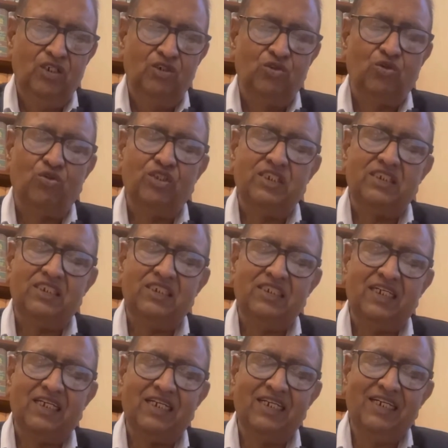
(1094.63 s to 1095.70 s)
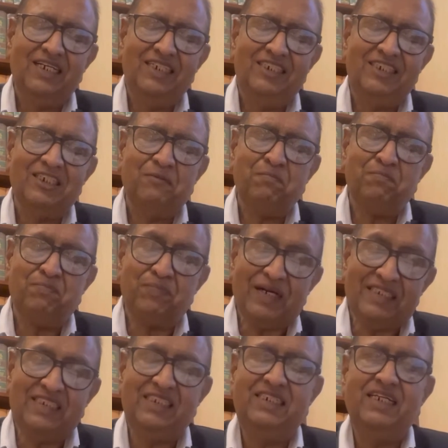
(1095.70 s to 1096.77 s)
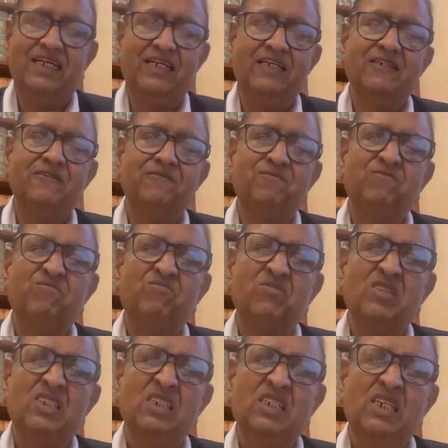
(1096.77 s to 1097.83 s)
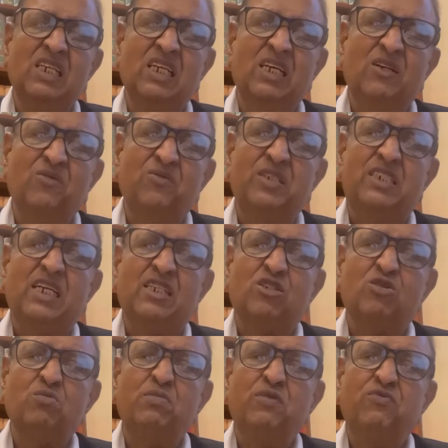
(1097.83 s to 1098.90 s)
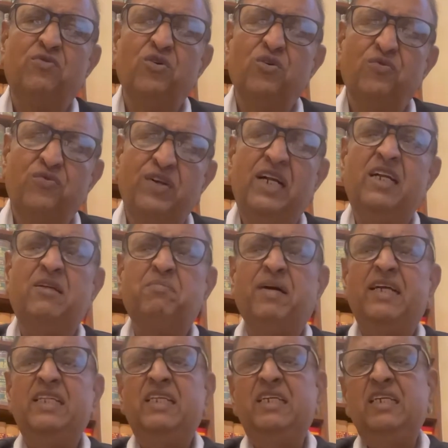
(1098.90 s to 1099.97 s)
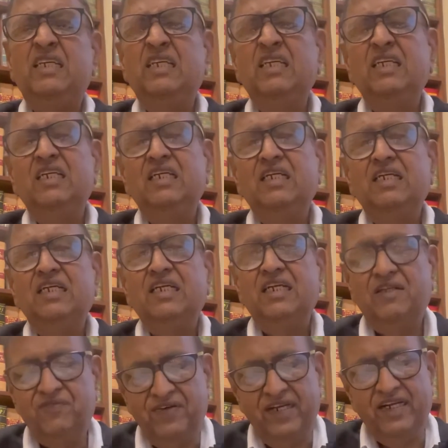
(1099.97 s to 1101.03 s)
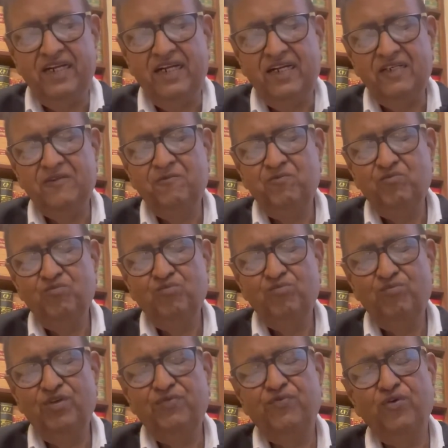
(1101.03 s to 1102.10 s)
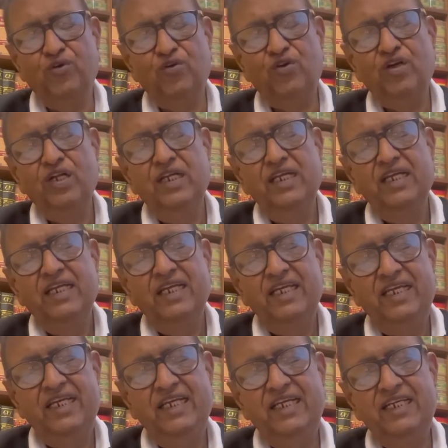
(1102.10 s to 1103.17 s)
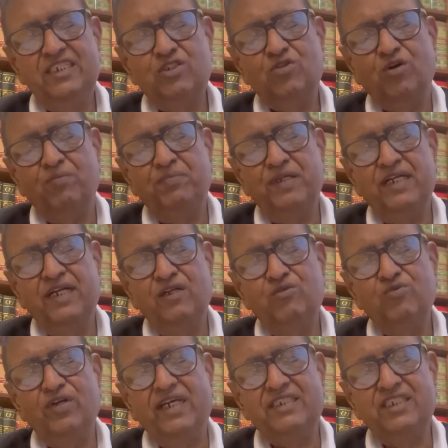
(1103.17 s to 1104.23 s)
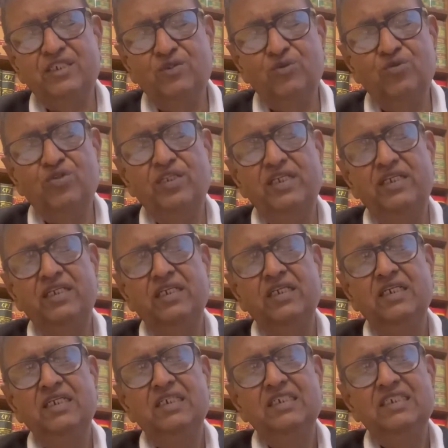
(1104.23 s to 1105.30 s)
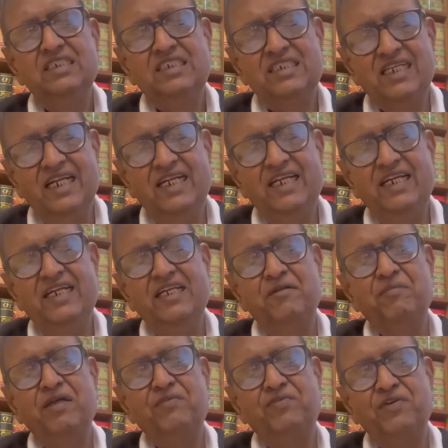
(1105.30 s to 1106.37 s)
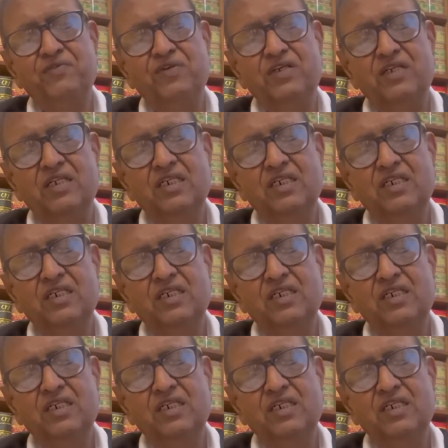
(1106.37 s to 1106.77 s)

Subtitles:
So this is a condition precedent which has to be fulfilled by the defendant before he is competent to execute the sale deed in my favor.